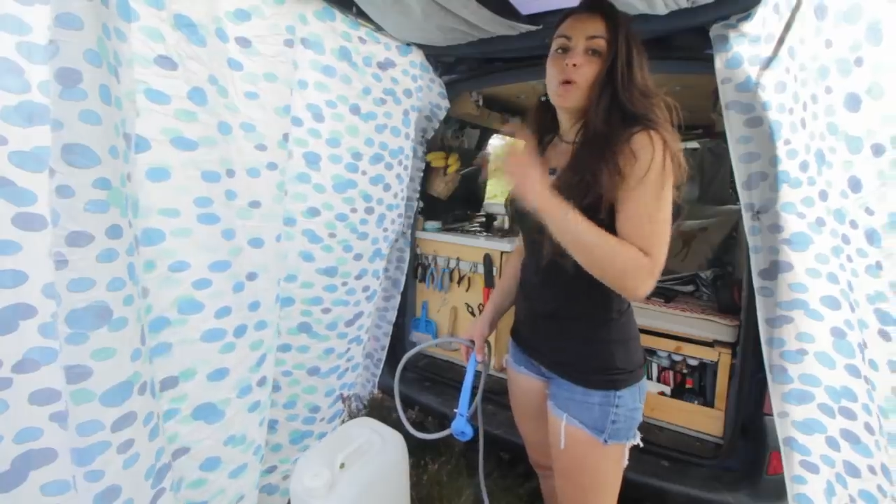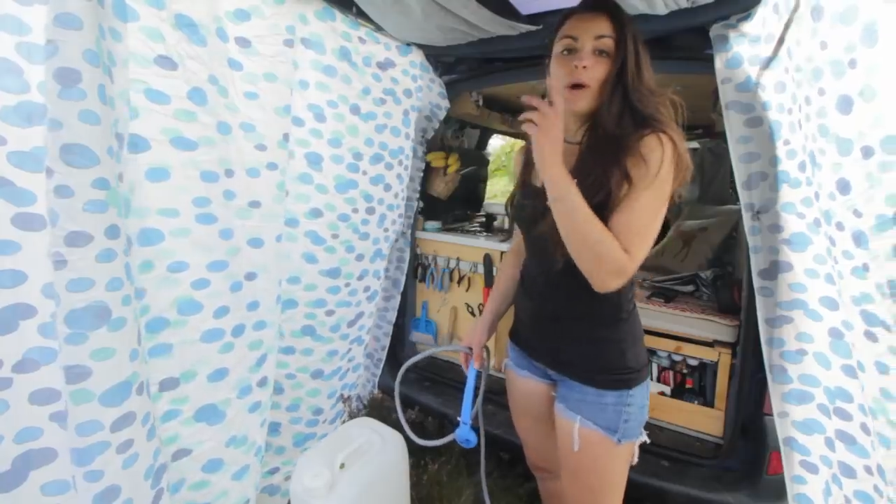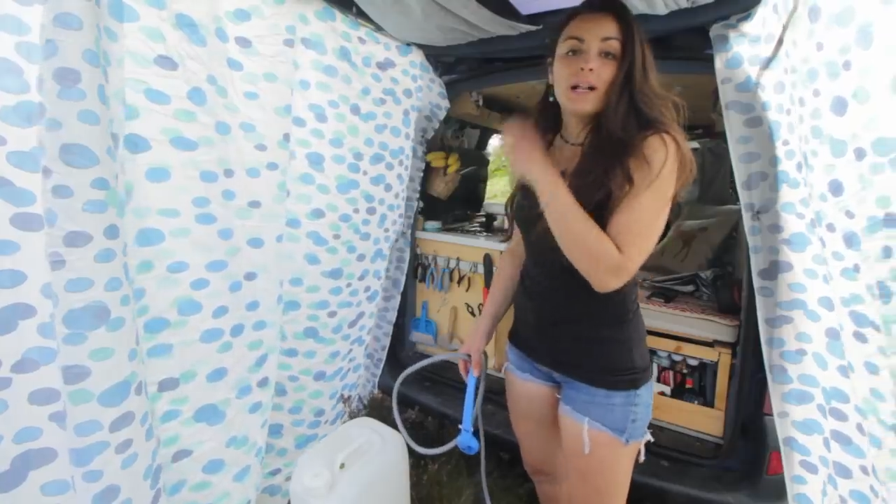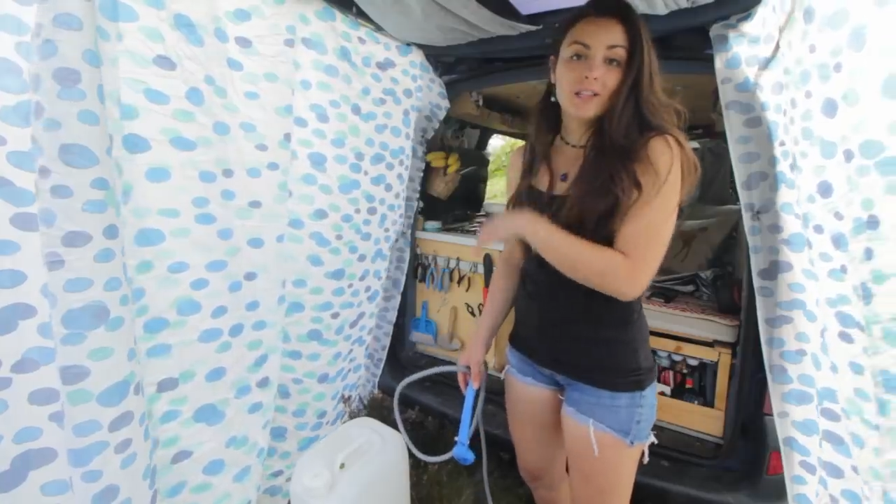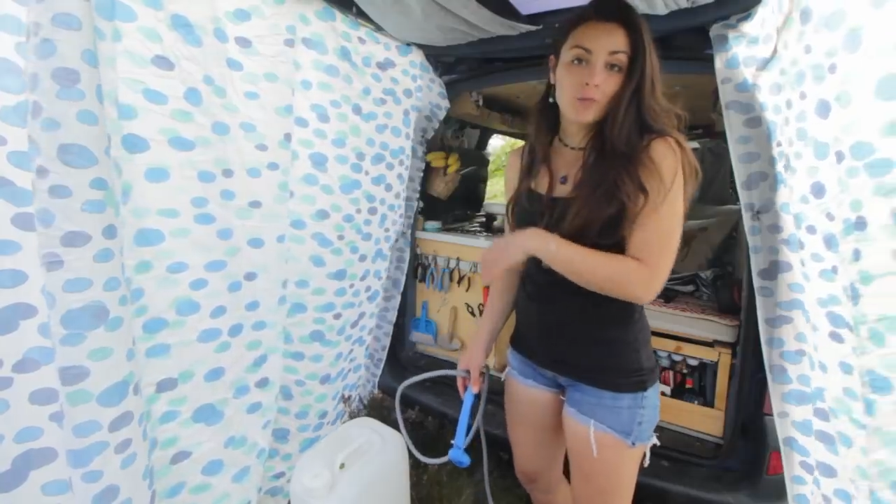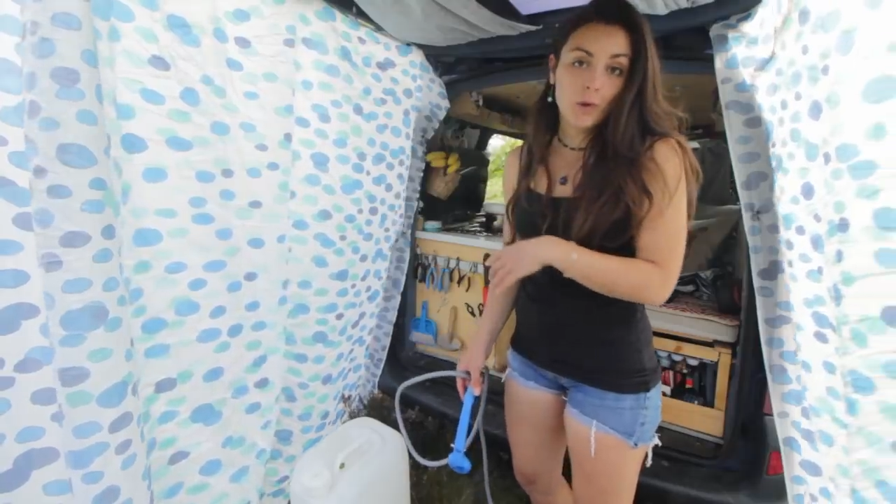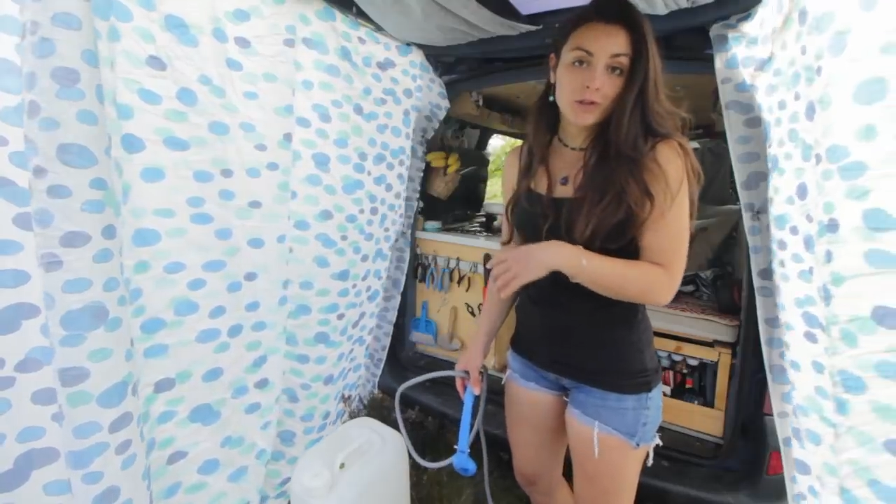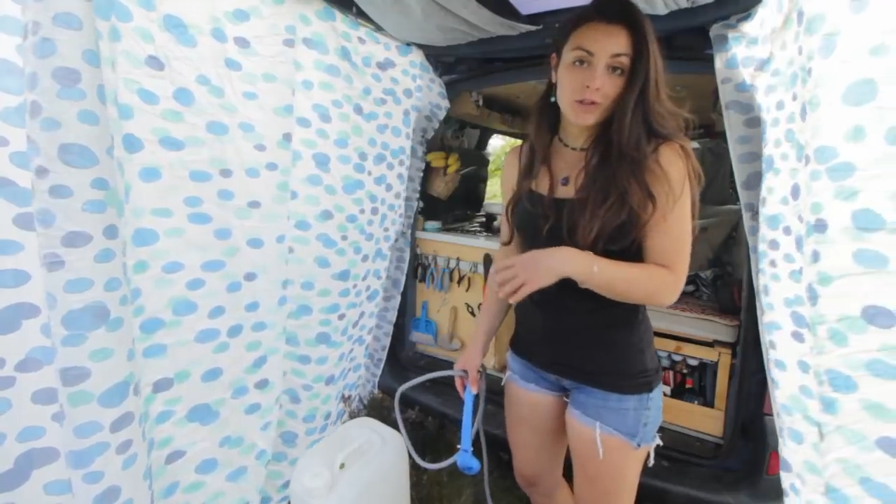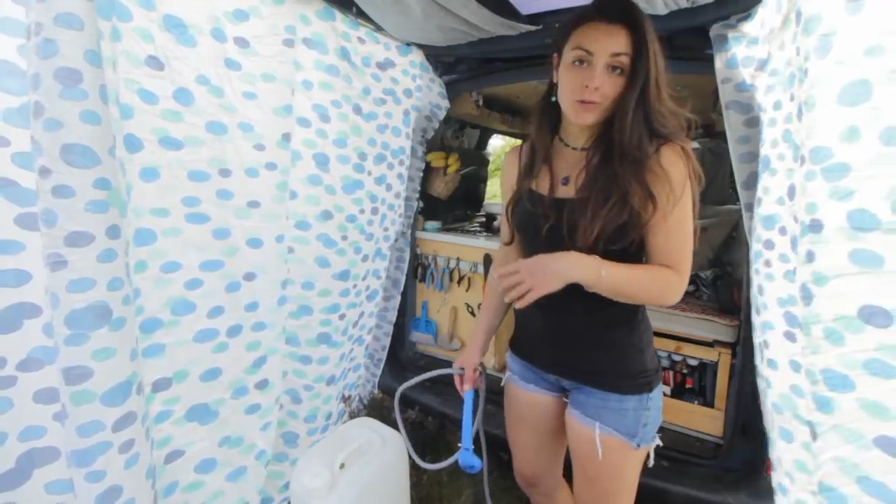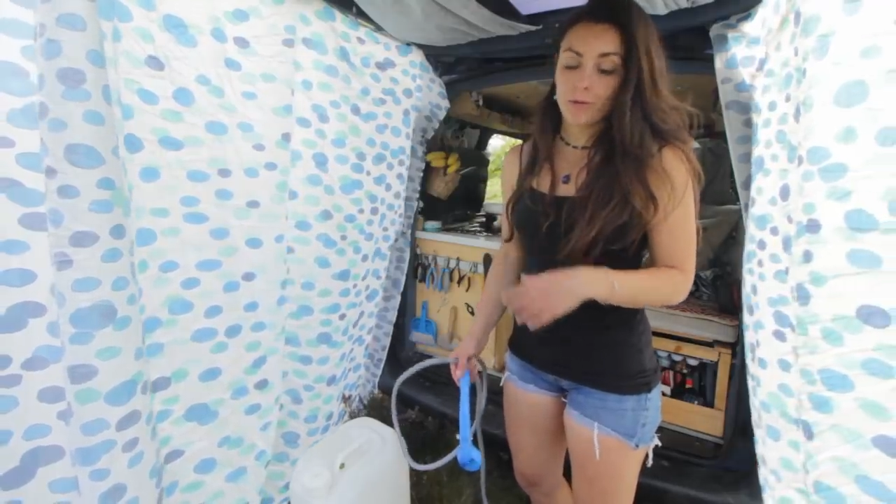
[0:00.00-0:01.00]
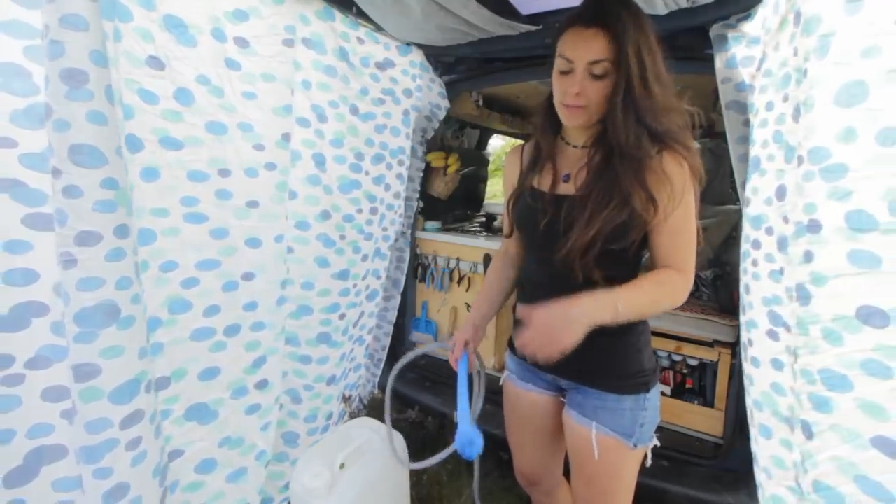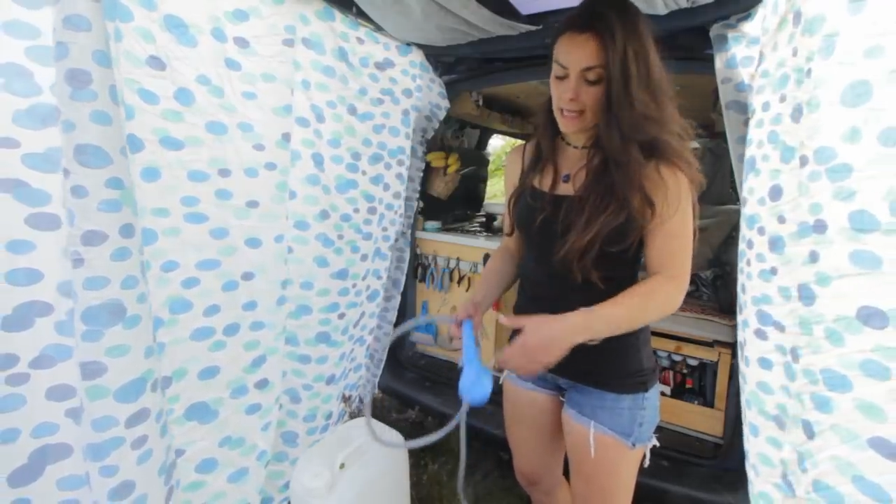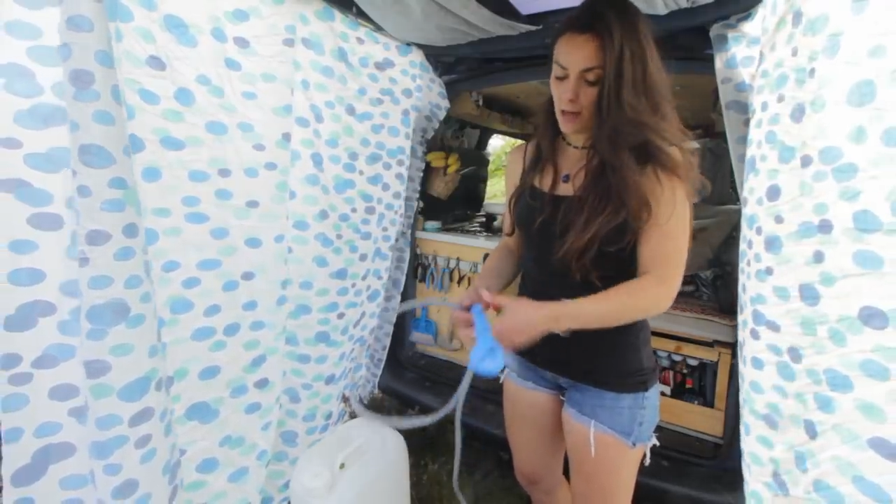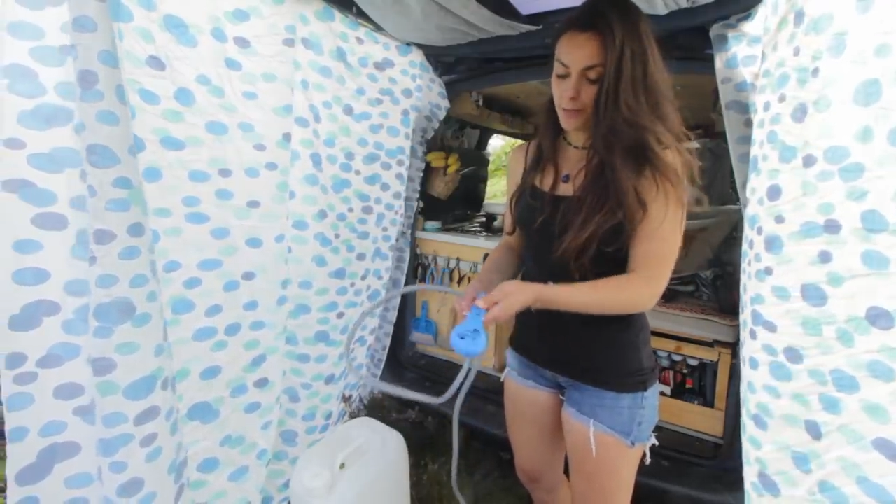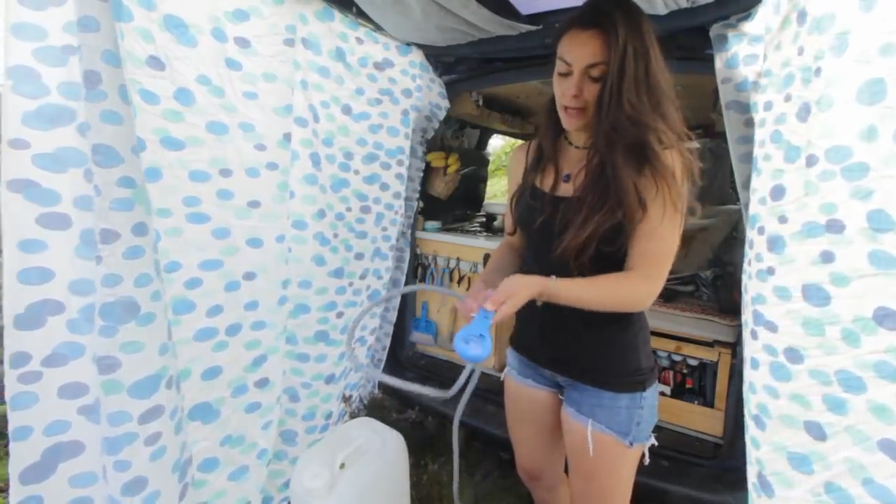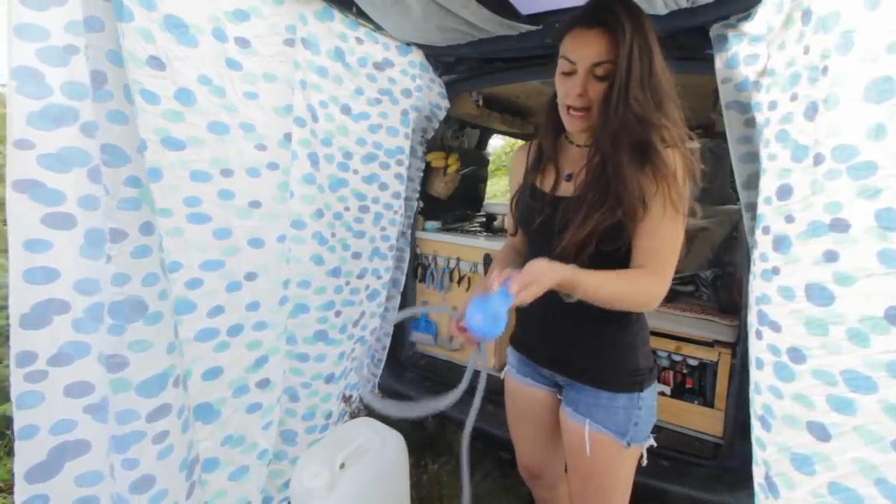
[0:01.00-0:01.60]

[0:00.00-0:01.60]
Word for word: While the water warms up,